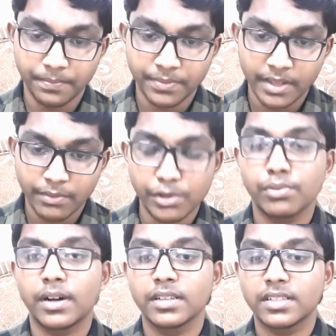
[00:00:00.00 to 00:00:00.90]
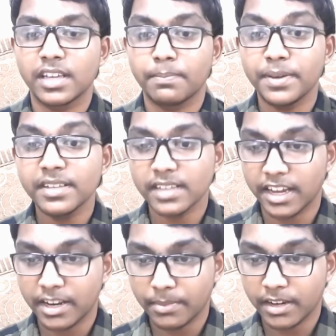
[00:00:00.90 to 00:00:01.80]
which was a peace
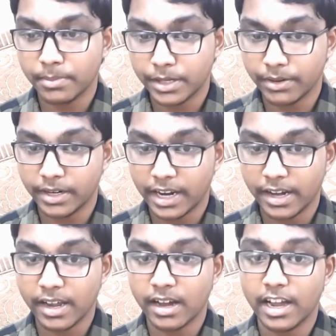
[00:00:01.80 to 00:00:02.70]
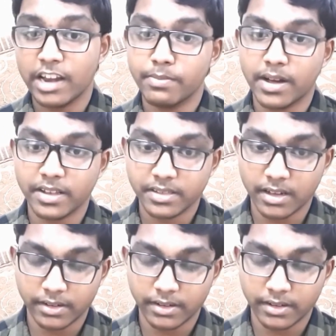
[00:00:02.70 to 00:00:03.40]
agreement between India and Pakistan.